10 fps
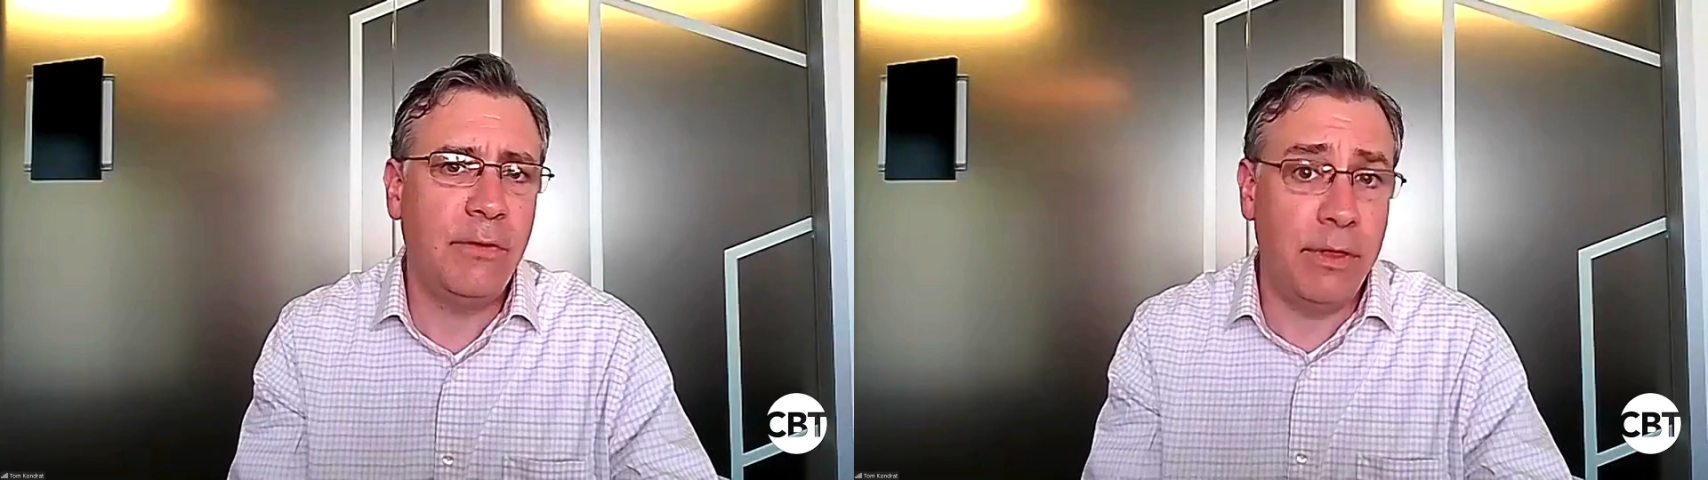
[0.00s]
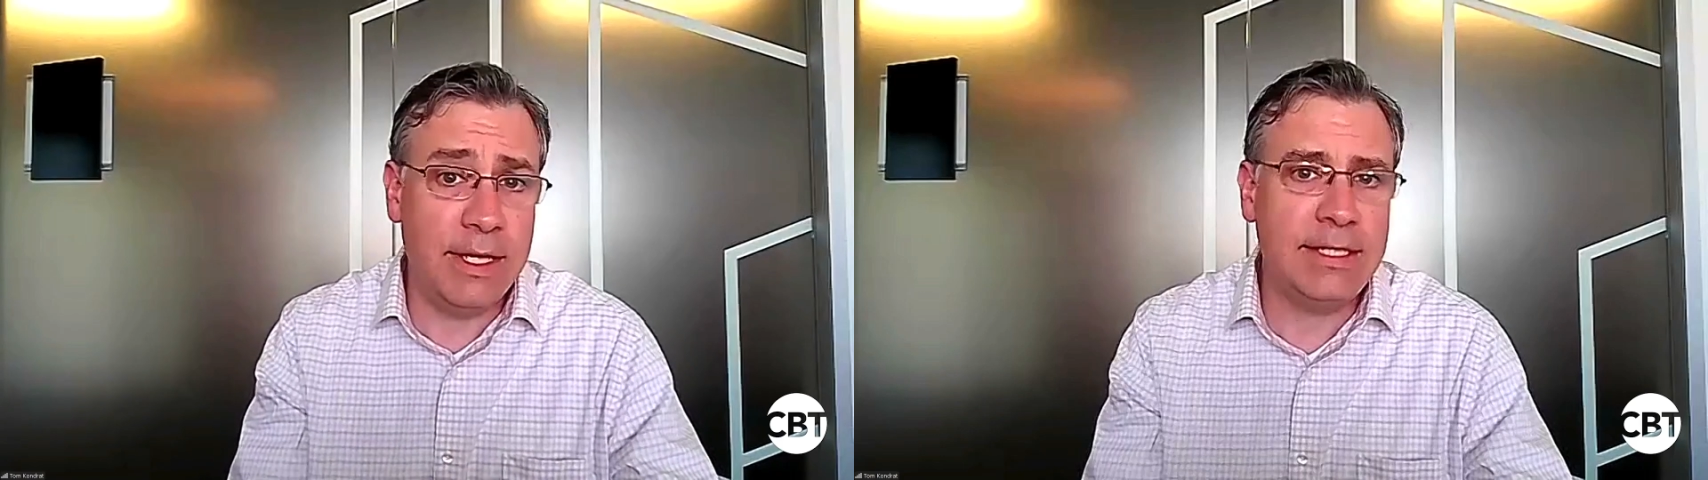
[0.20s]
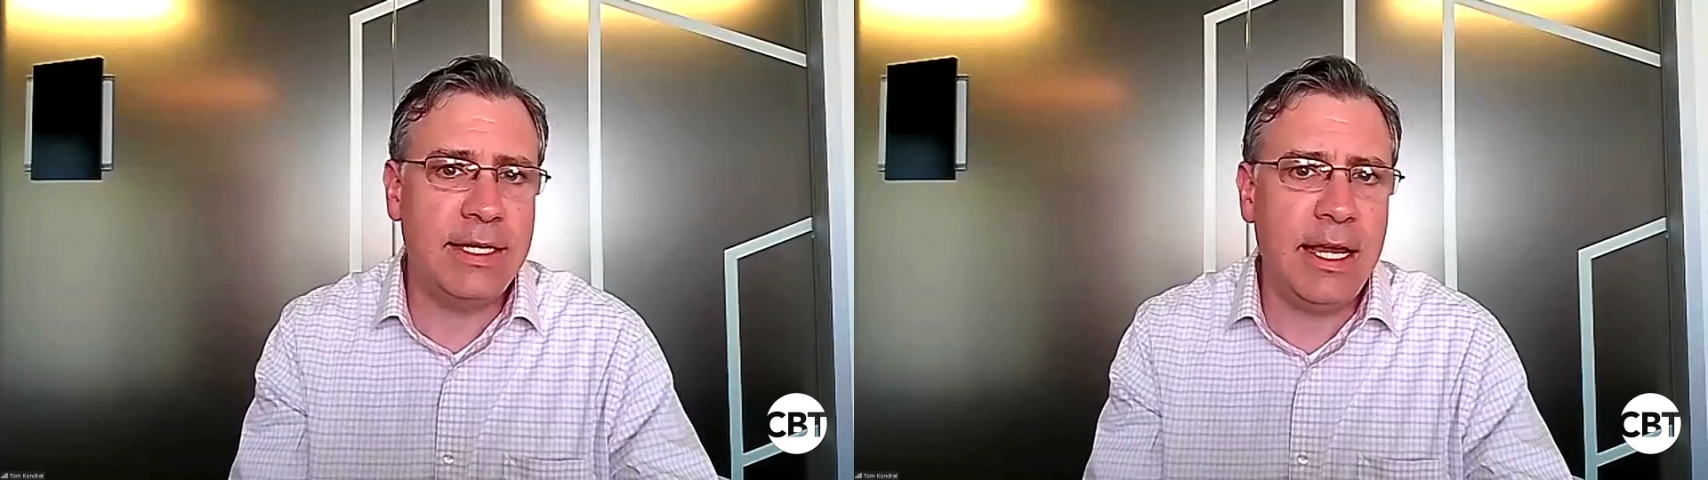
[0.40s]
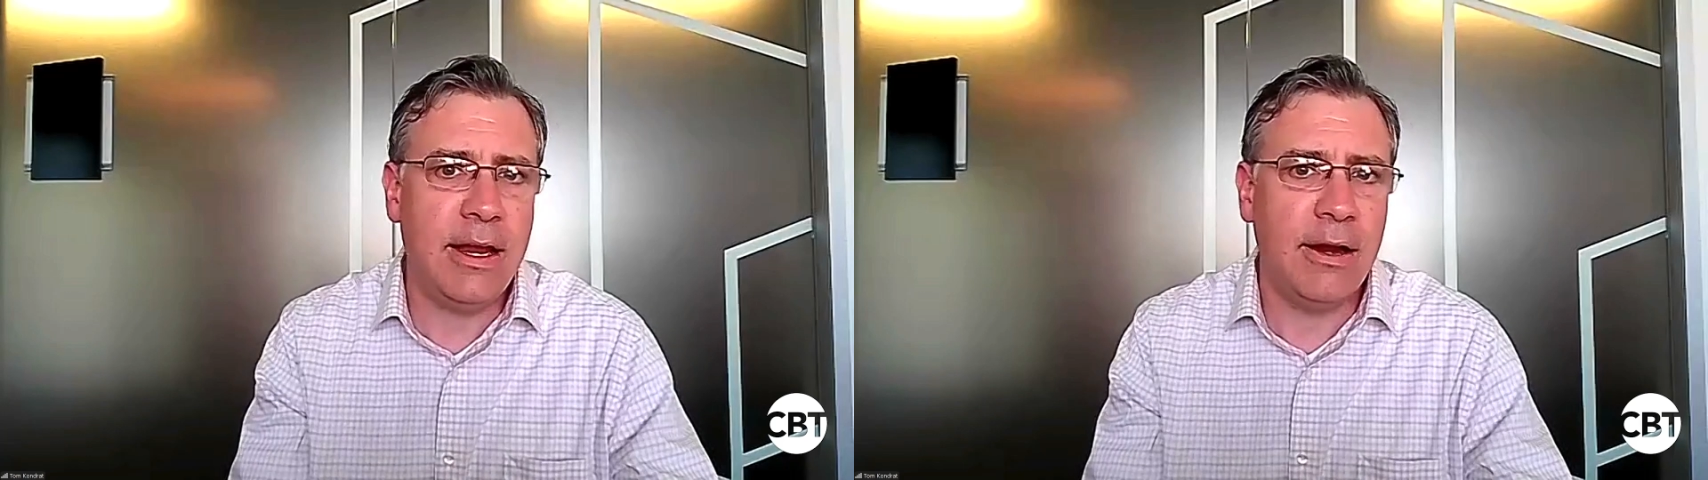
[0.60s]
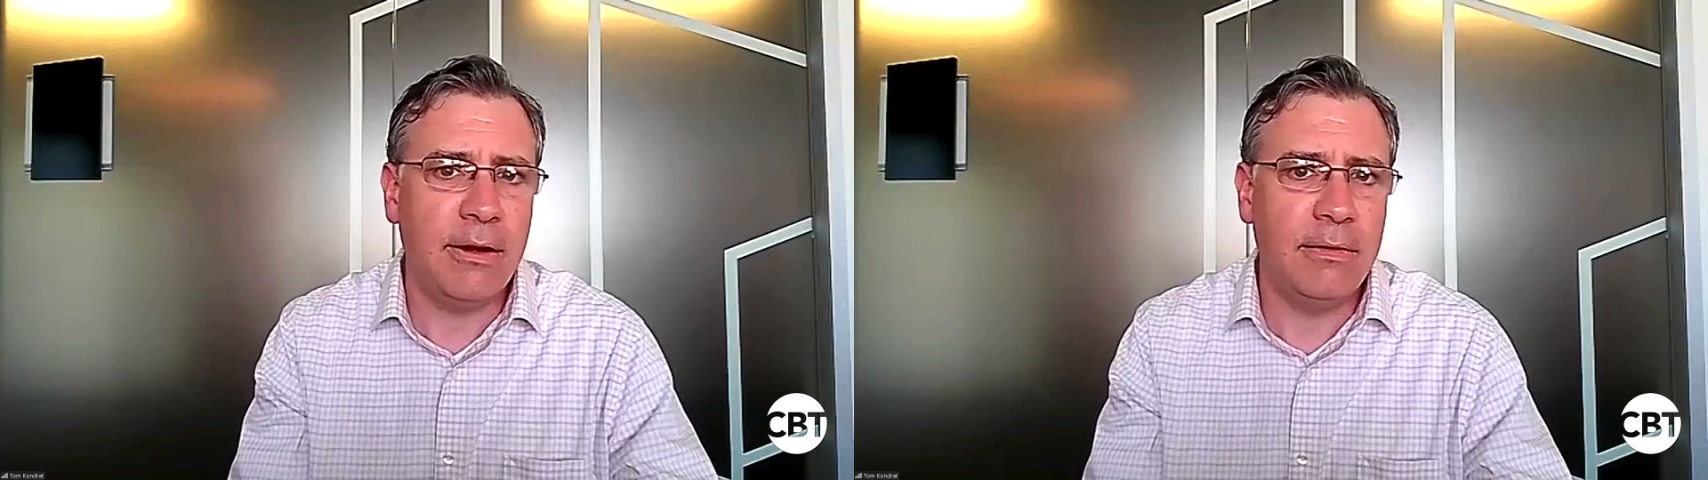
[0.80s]
for this
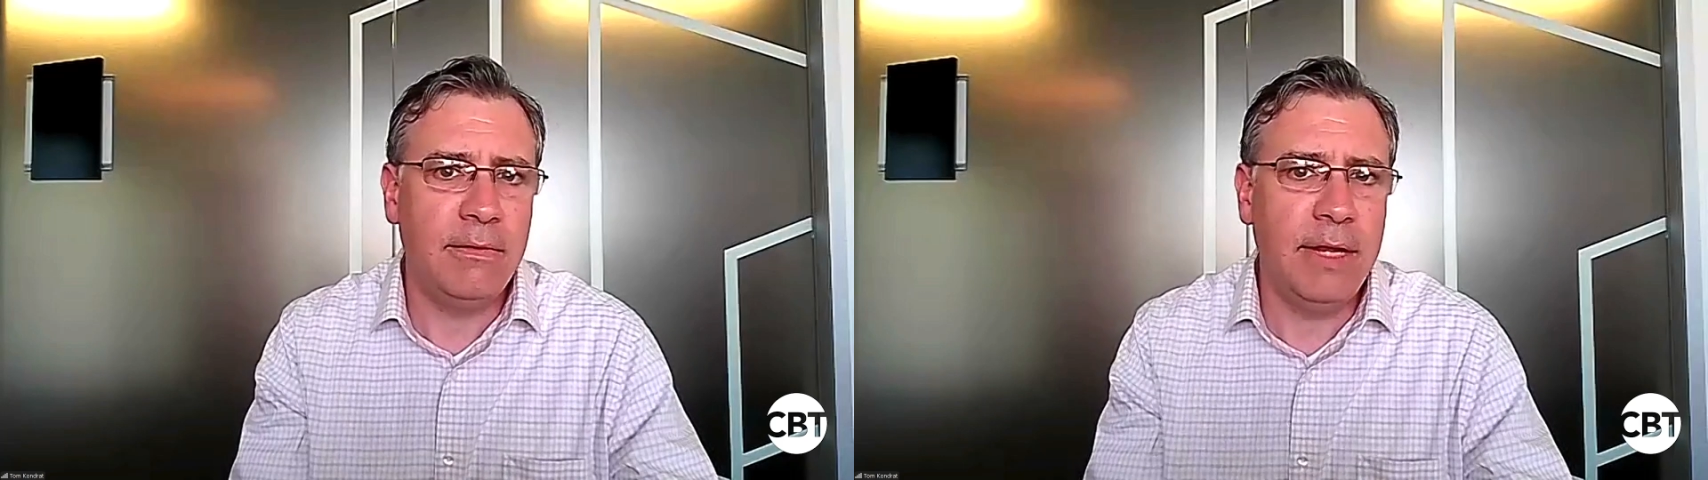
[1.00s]
year